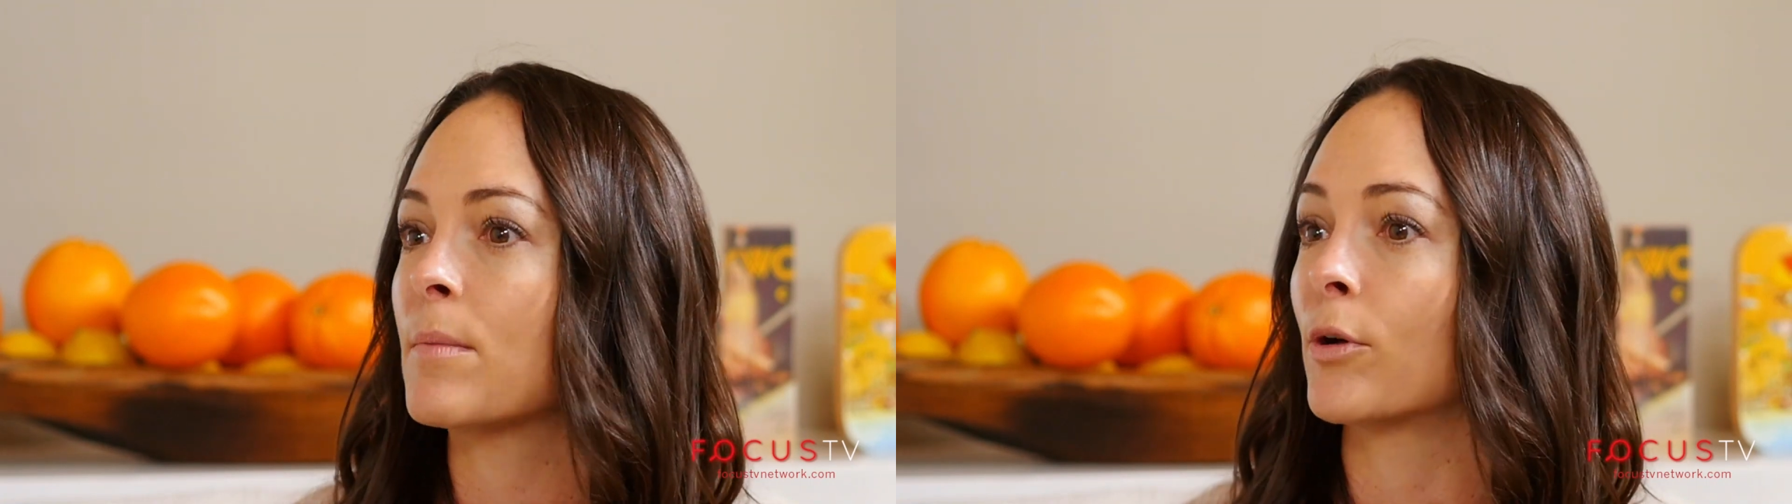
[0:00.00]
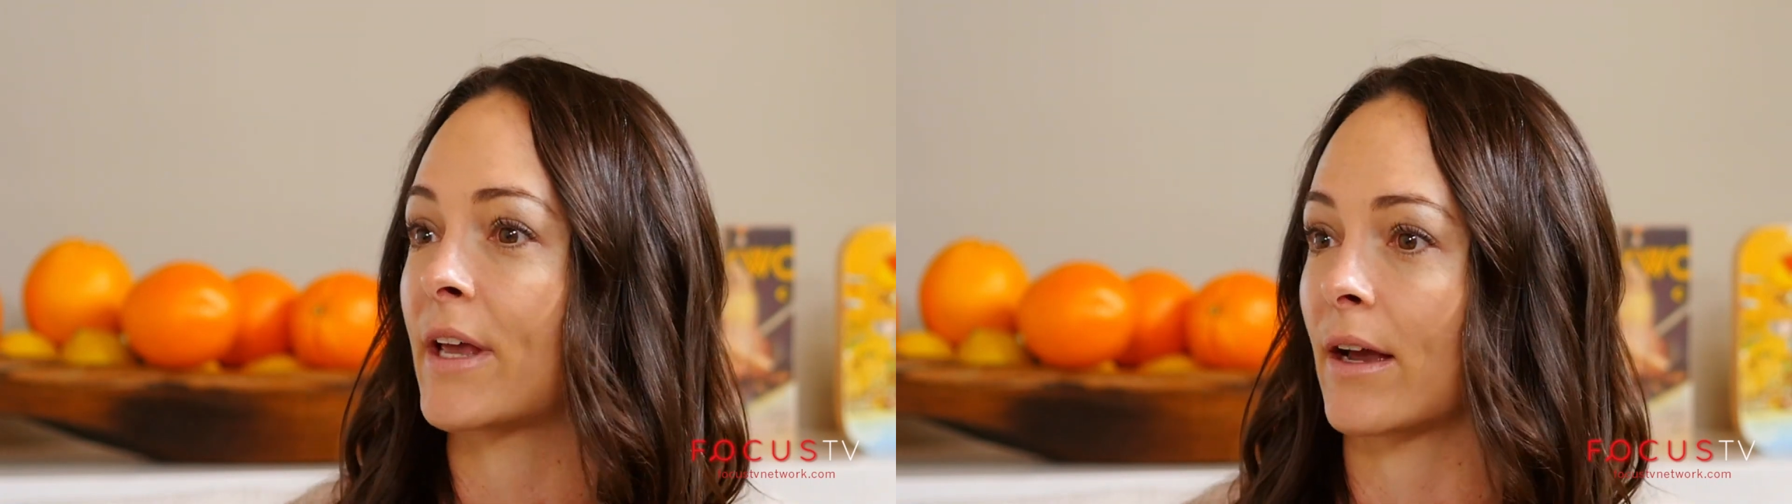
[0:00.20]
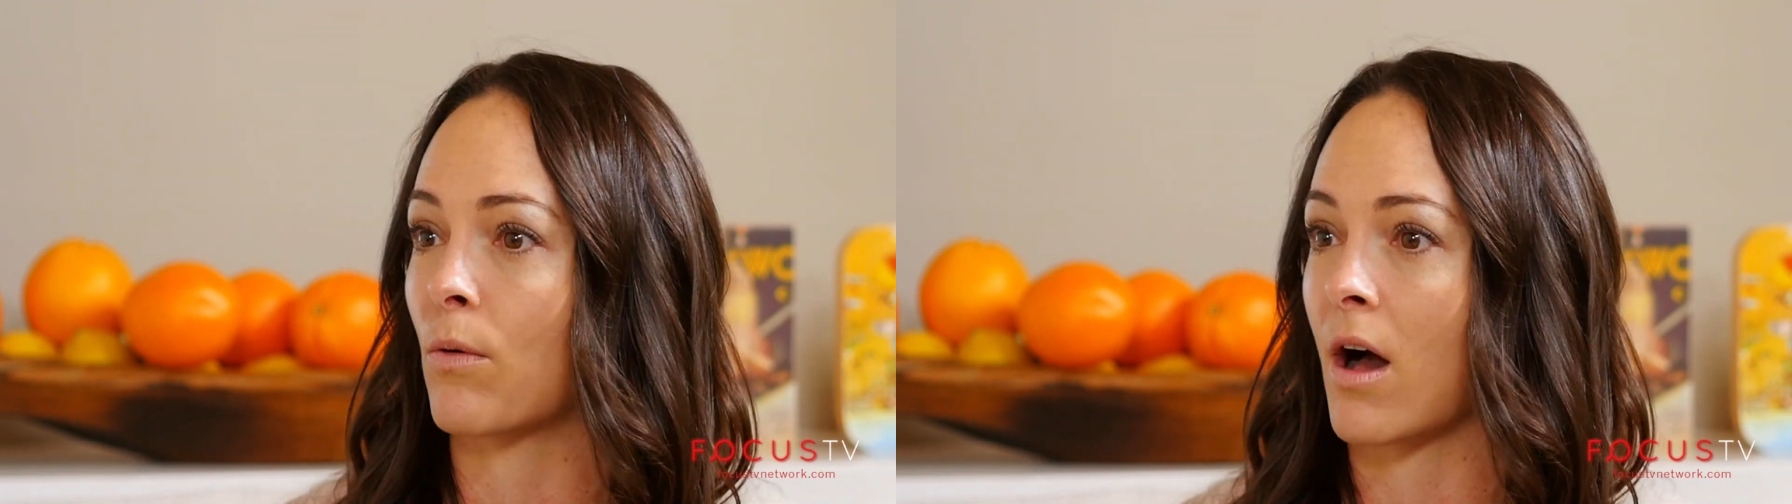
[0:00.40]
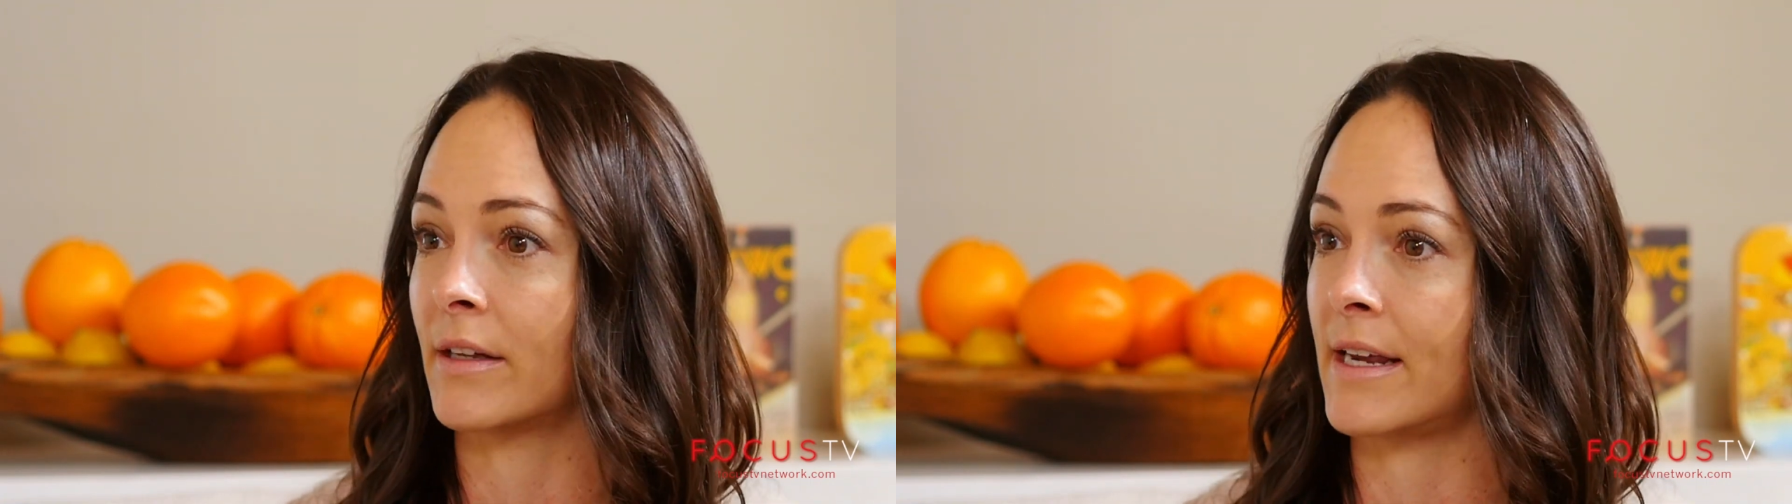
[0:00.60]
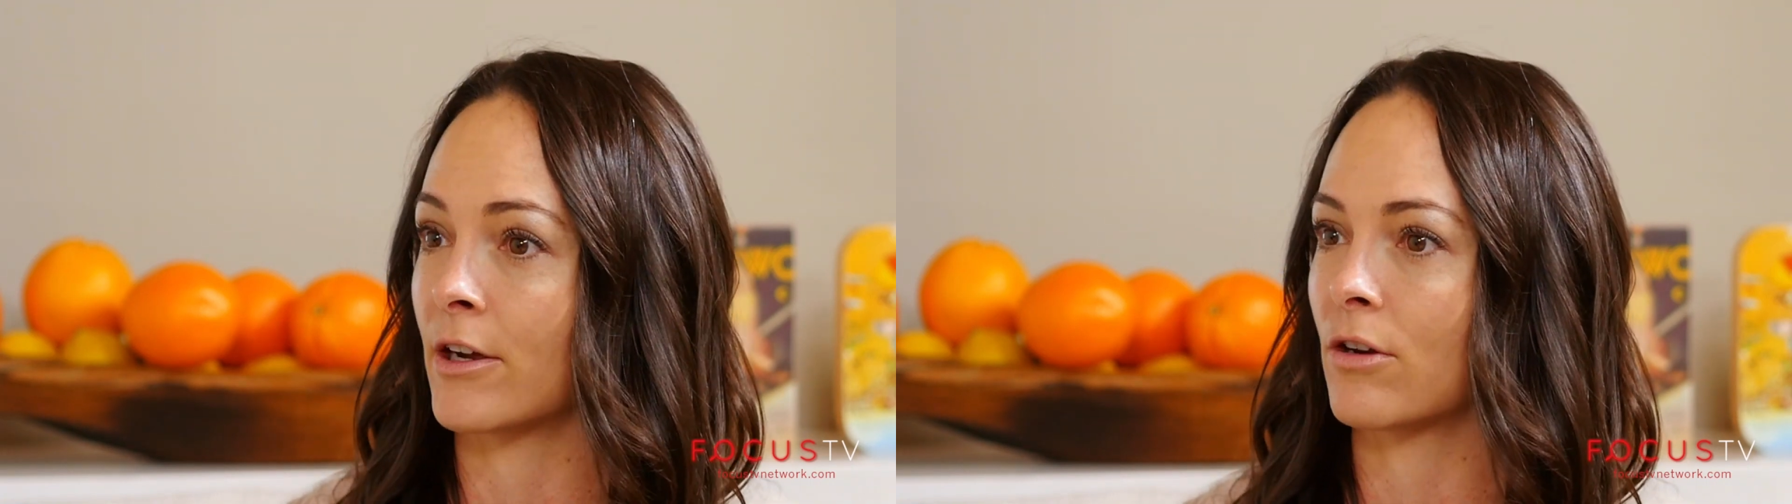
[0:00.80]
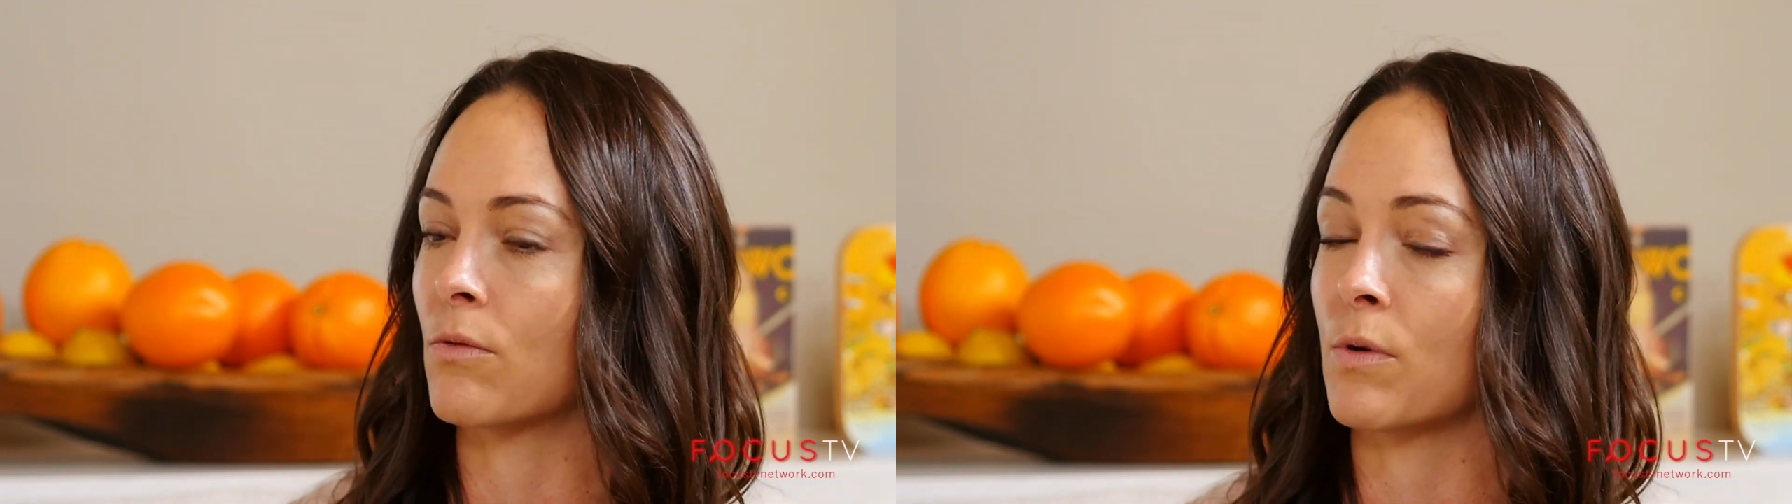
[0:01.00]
people get quality